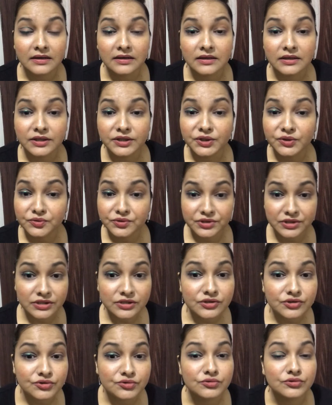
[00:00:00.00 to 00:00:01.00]

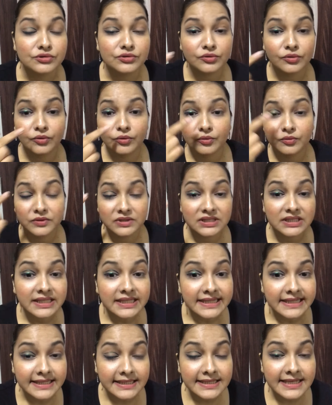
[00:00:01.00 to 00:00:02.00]
neutral tone over the
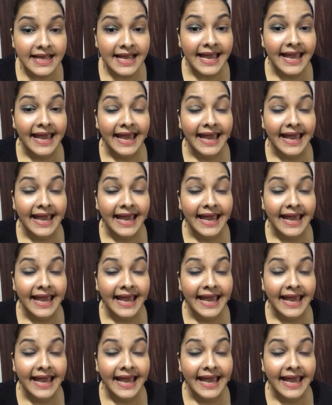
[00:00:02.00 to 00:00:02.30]
lid,